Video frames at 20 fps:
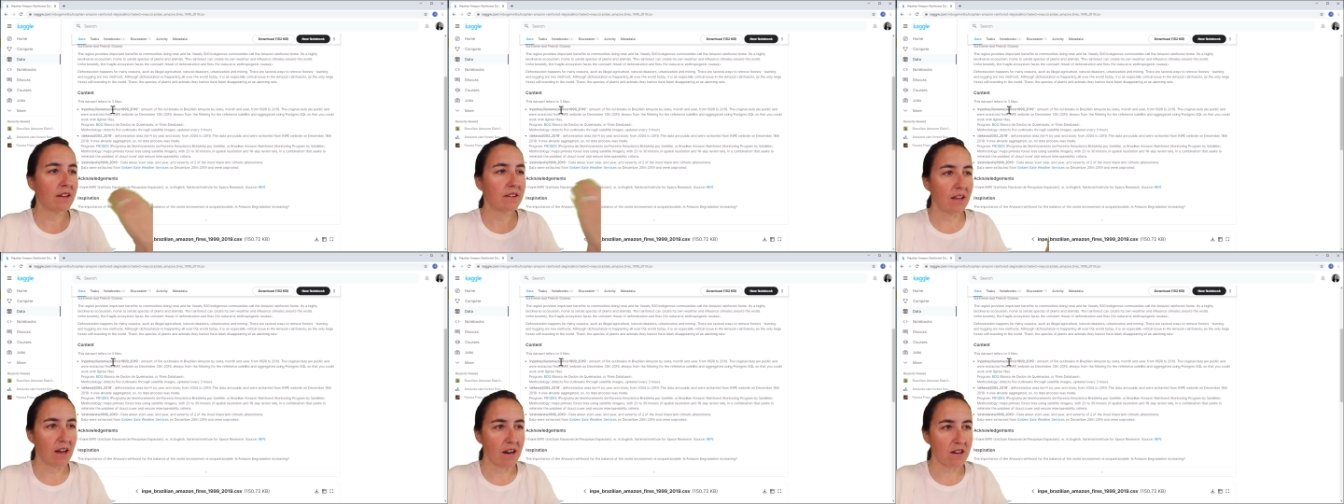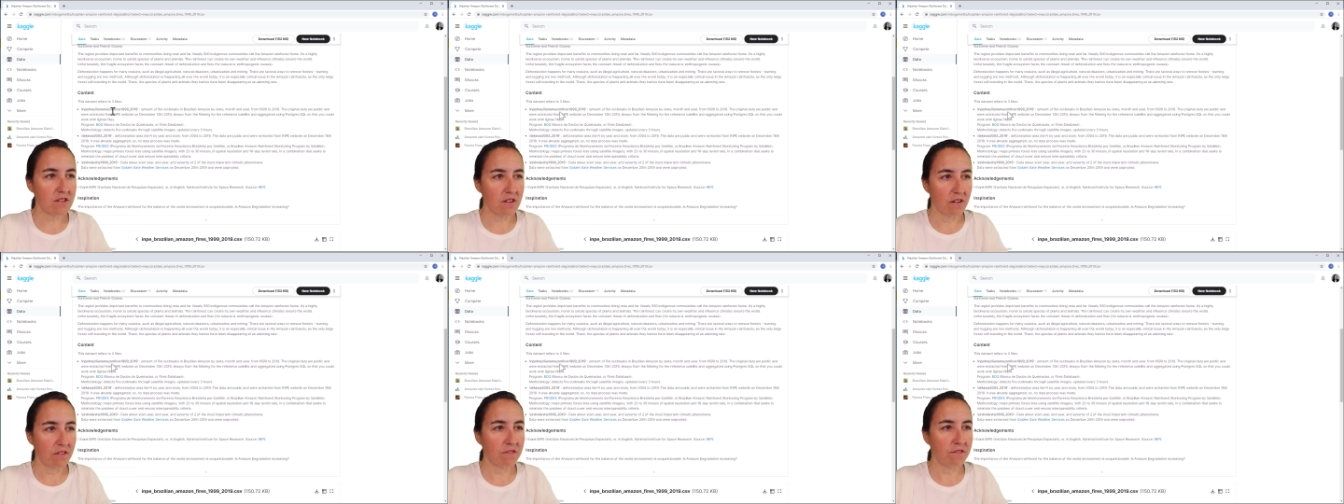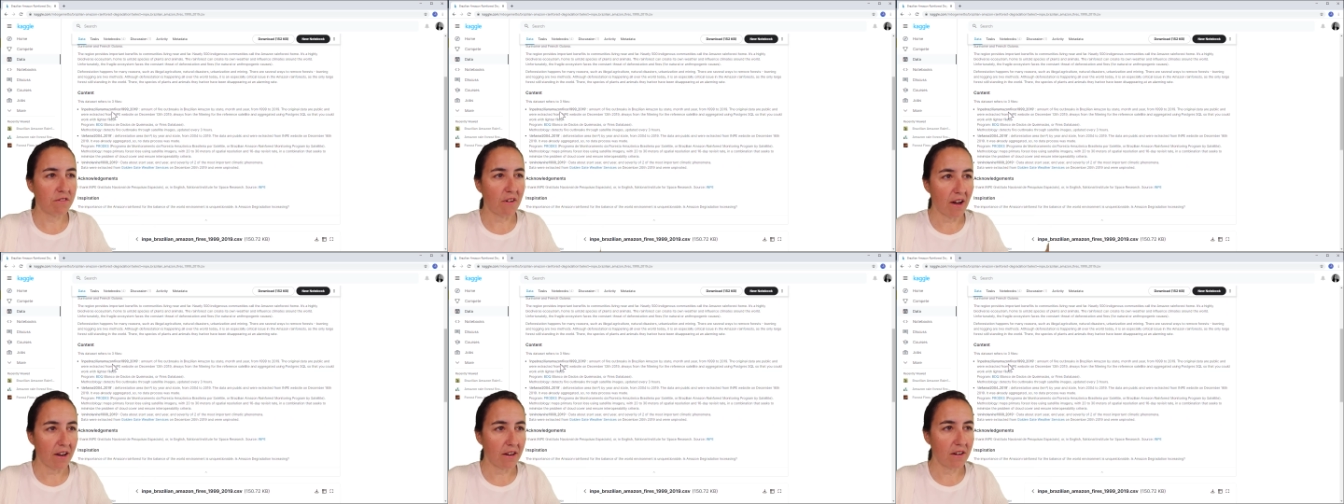the actual
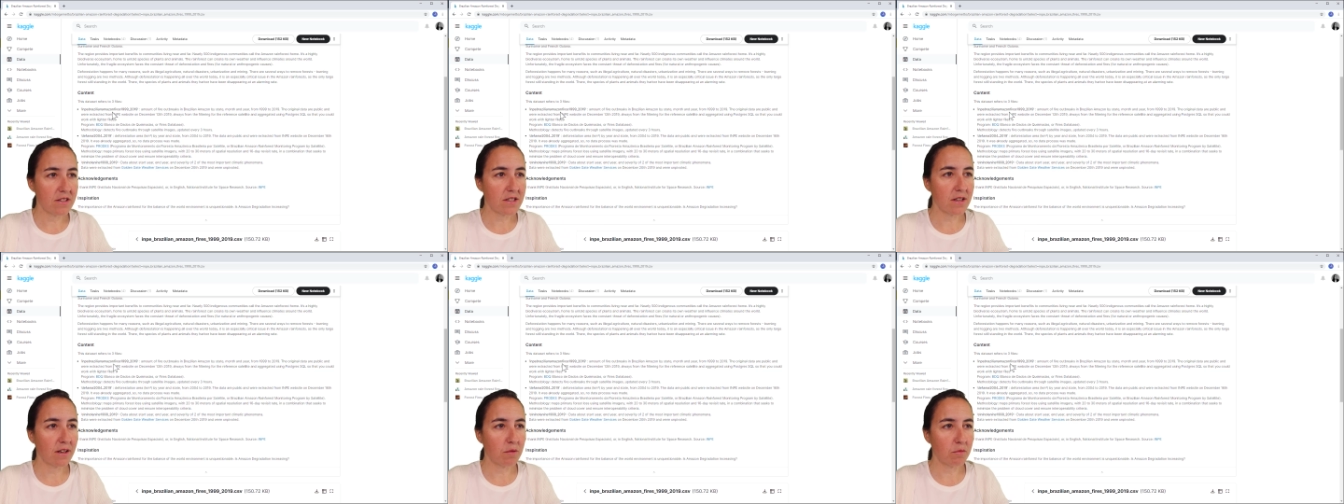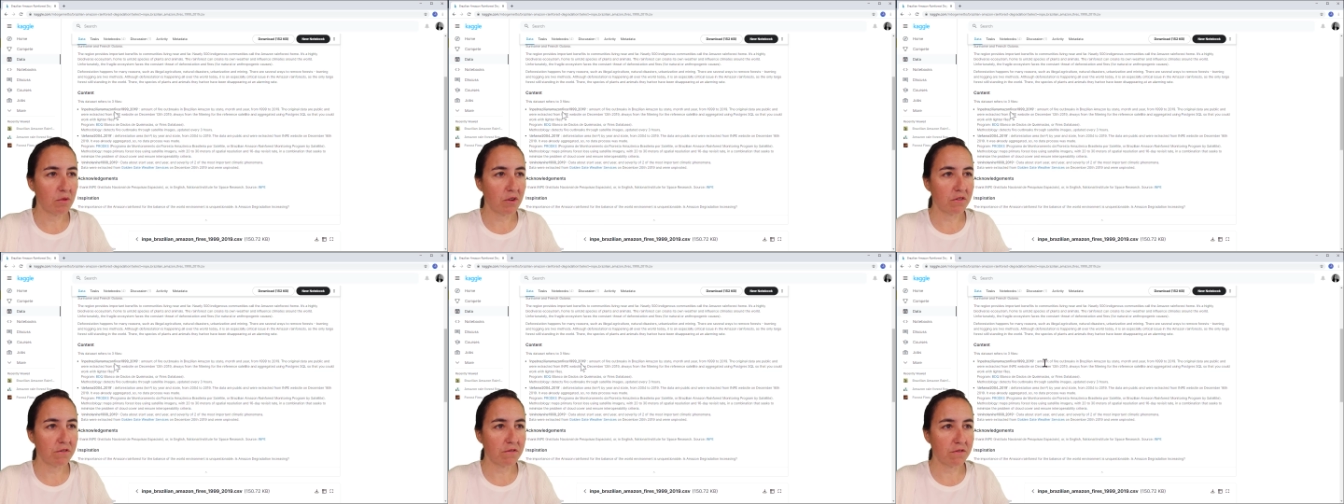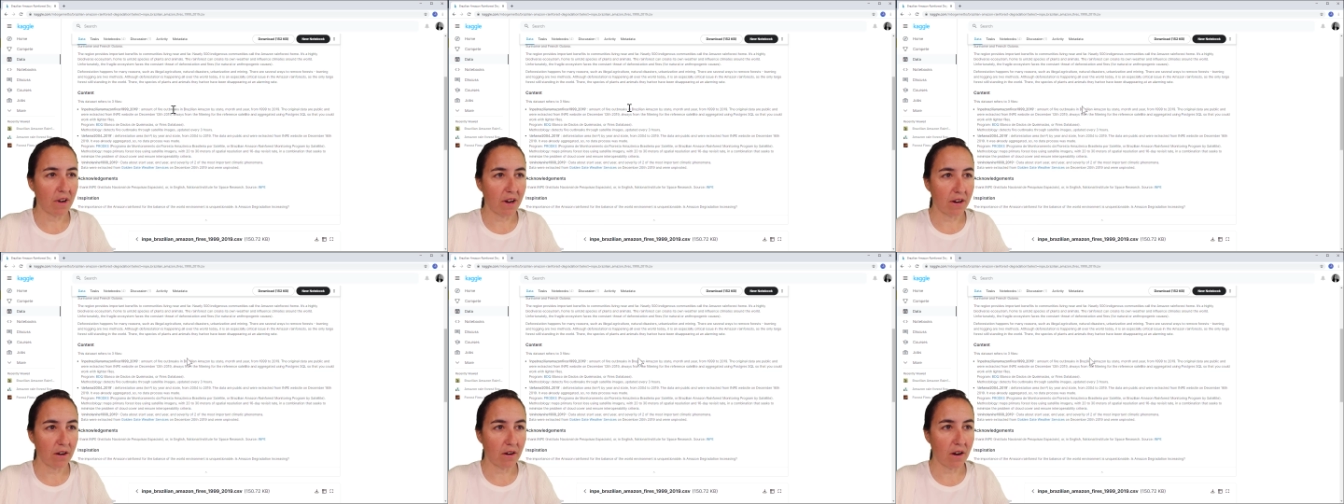fires, the number of
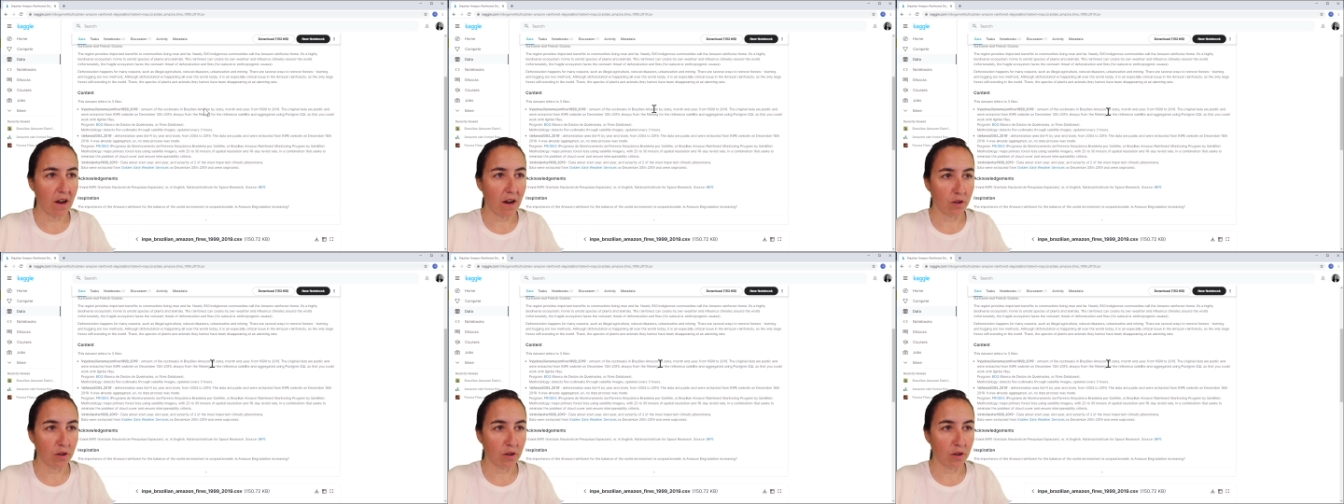fire